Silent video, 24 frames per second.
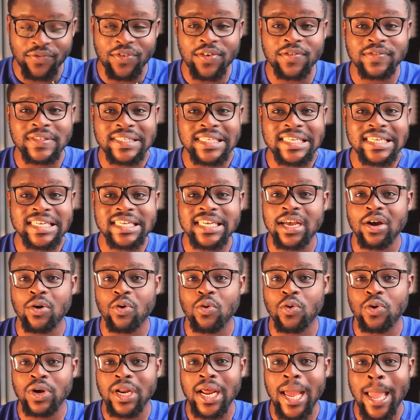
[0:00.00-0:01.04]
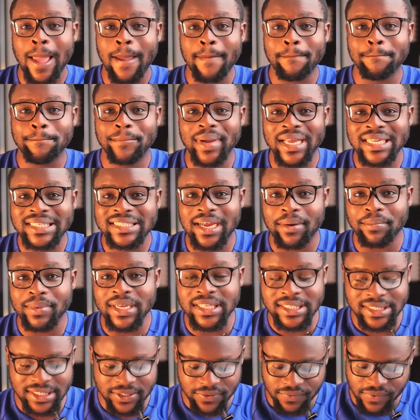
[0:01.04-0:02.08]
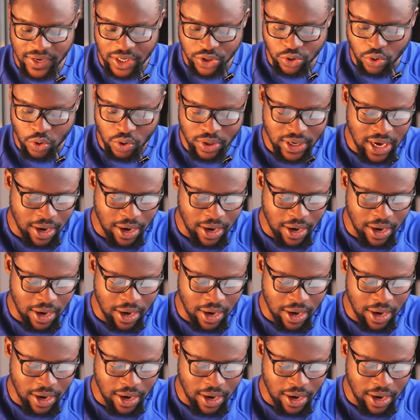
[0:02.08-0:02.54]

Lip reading: 15-year-old Benjamin Chivanyo.